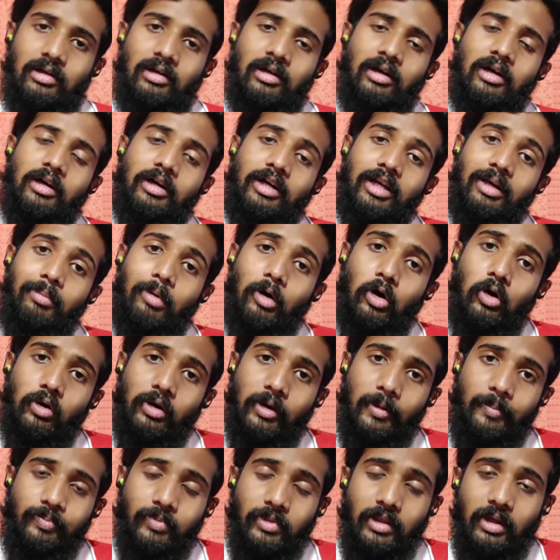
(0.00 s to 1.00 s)
heard about
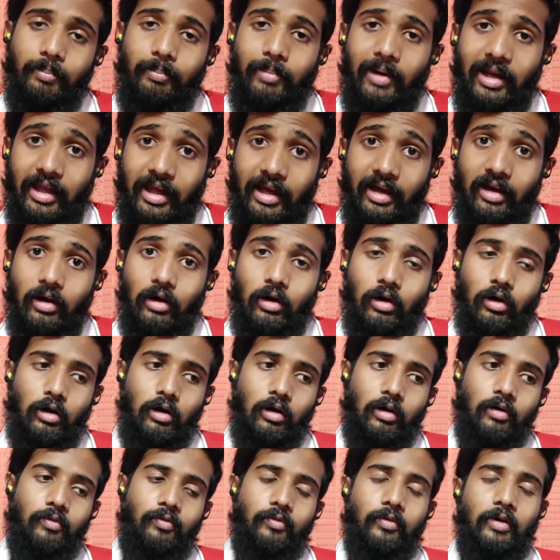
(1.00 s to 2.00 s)
the plague
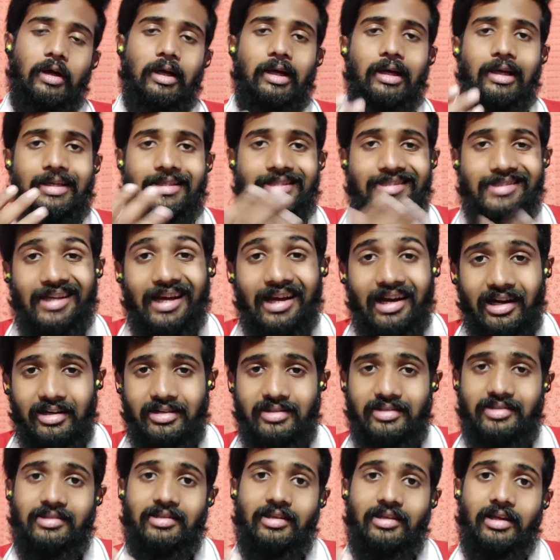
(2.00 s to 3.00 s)
of
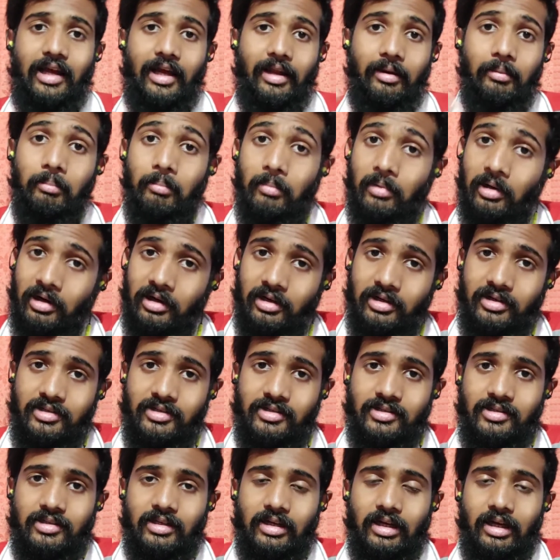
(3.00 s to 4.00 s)
SARS and
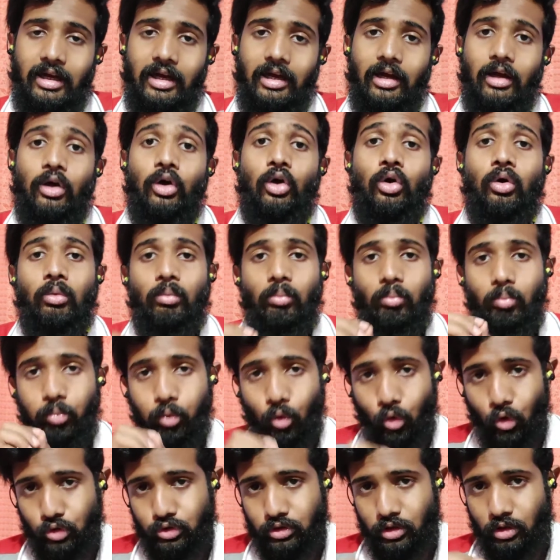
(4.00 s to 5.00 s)
MERS.
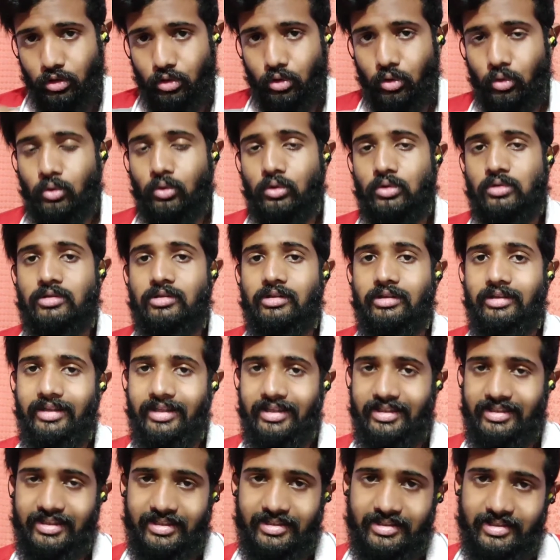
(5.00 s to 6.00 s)
Both those
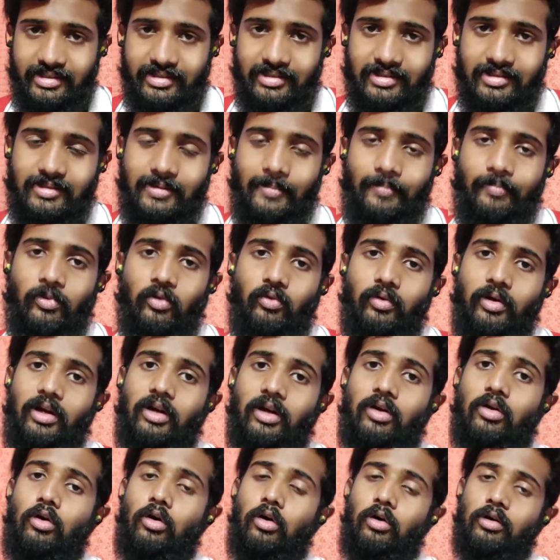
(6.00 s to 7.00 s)
diseases were
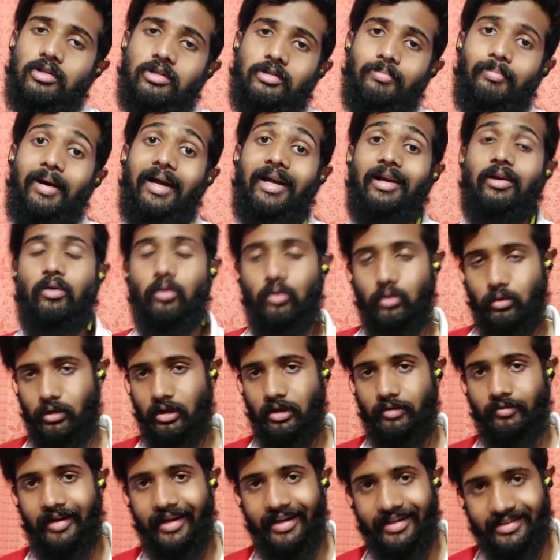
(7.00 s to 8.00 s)
caused by
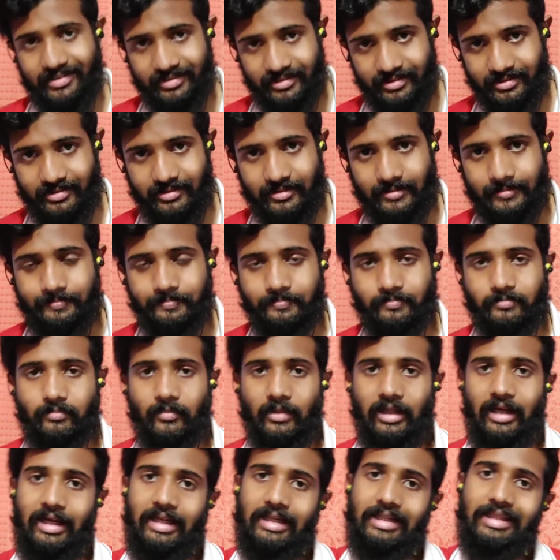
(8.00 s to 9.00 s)
coronaviruses,
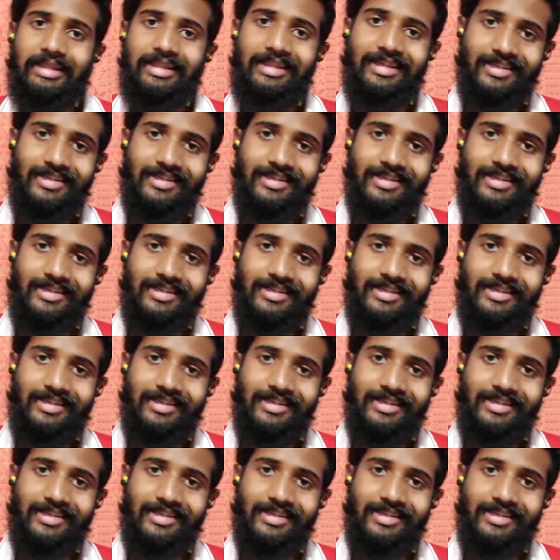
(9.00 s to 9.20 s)
and